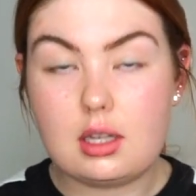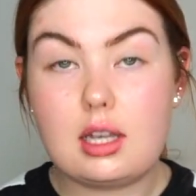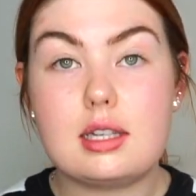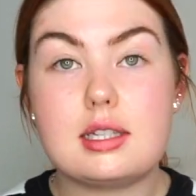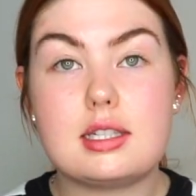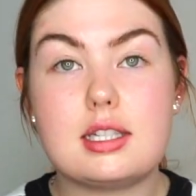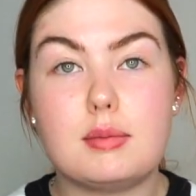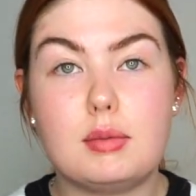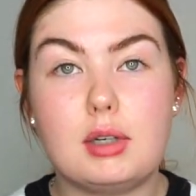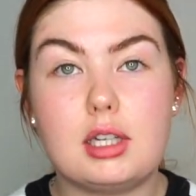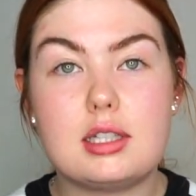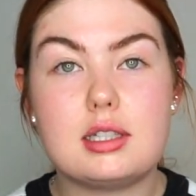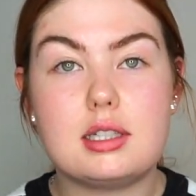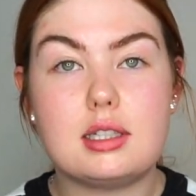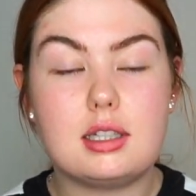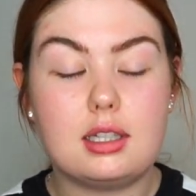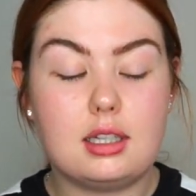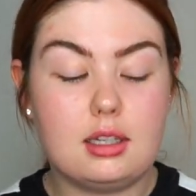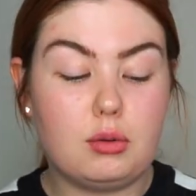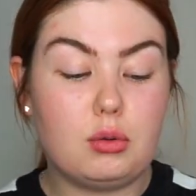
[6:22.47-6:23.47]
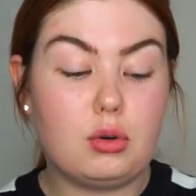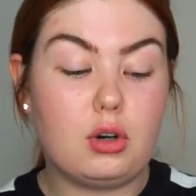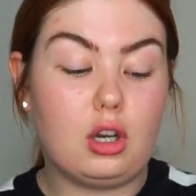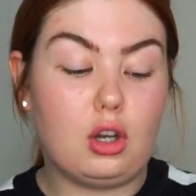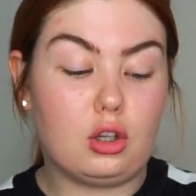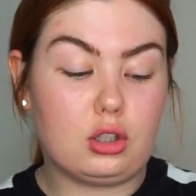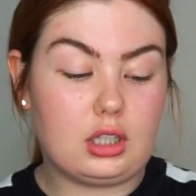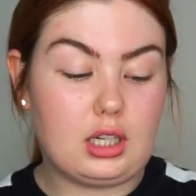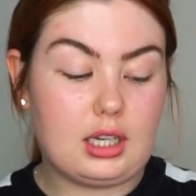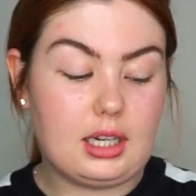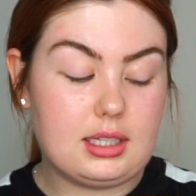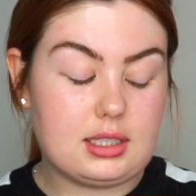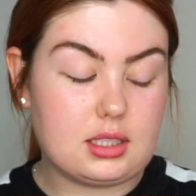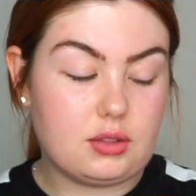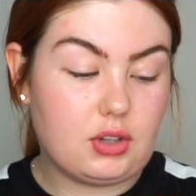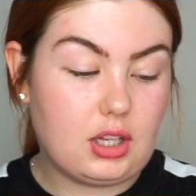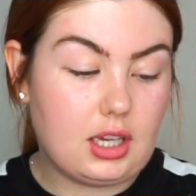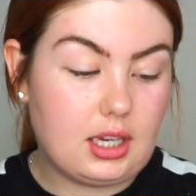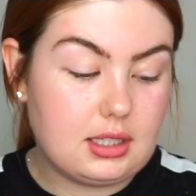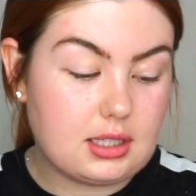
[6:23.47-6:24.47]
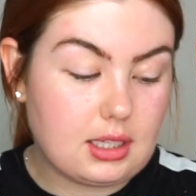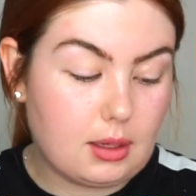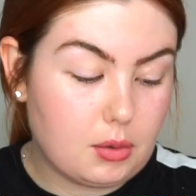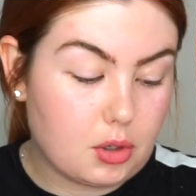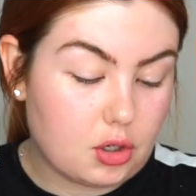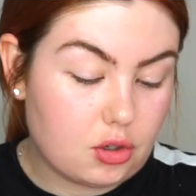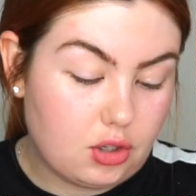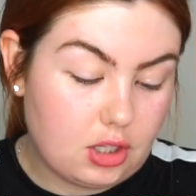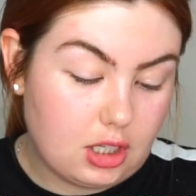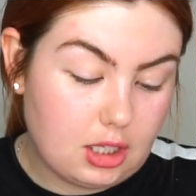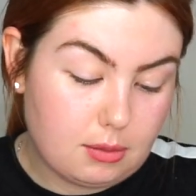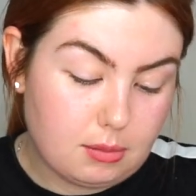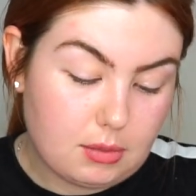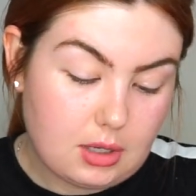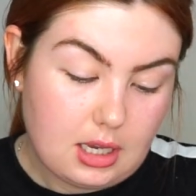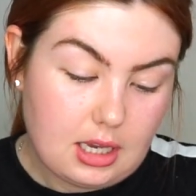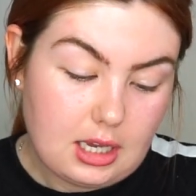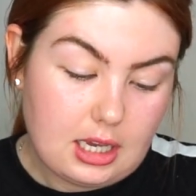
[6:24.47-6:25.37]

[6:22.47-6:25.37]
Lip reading: similar to the, along the lines of the 8 Hour Cream,